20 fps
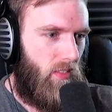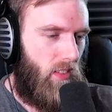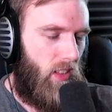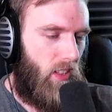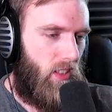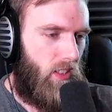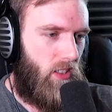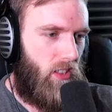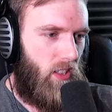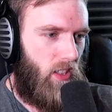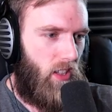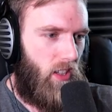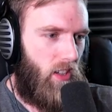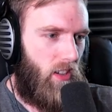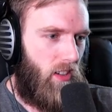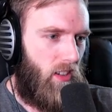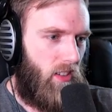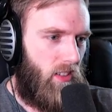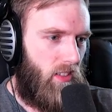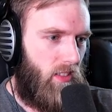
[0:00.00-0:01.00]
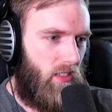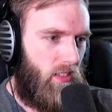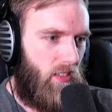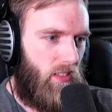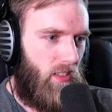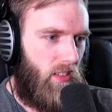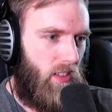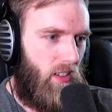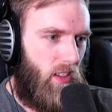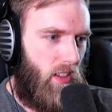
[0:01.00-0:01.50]
Let's see here.
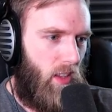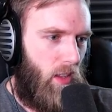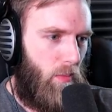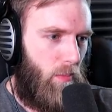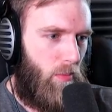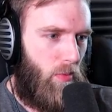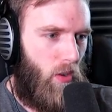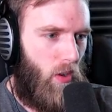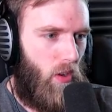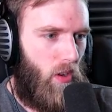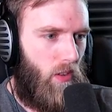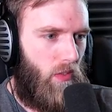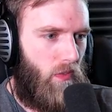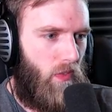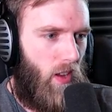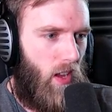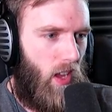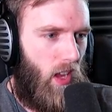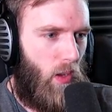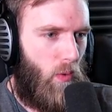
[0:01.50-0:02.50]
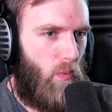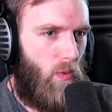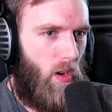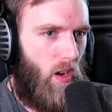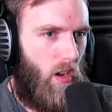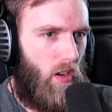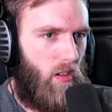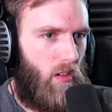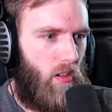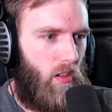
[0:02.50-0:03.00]
Purifying
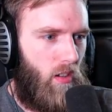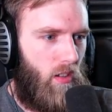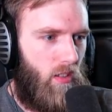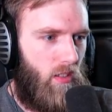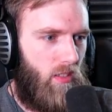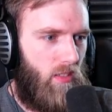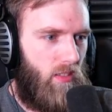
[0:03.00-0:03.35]
water.